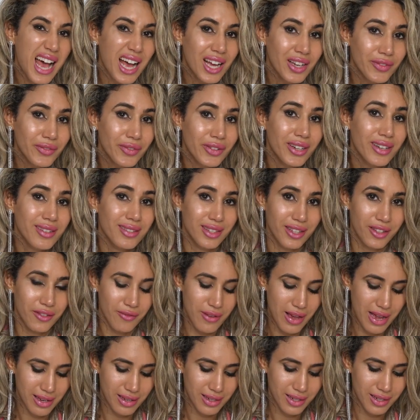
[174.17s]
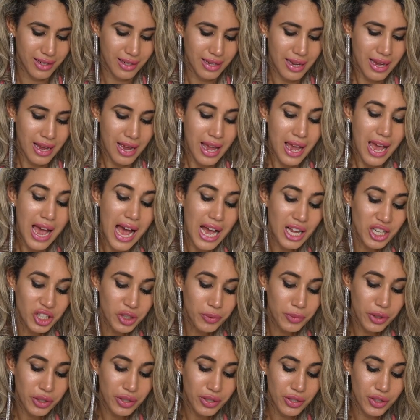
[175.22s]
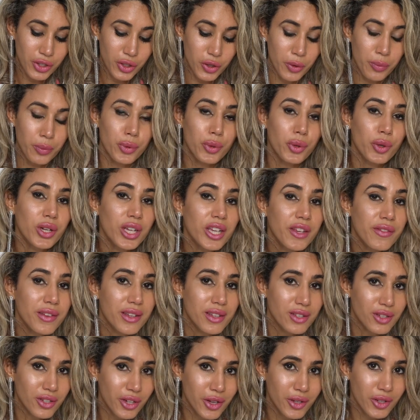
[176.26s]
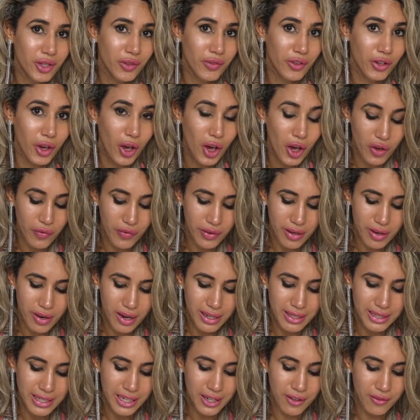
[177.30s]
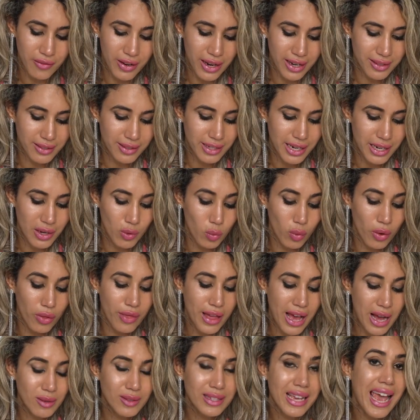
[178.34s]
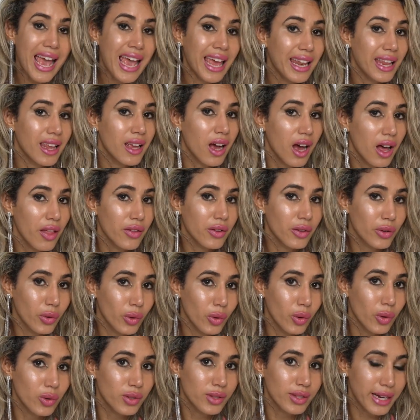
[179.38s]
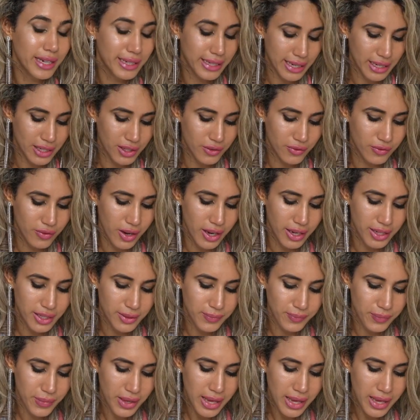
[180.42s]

adverse event attributed to a previous dose of a COVID 19 vaccine without any other cause identified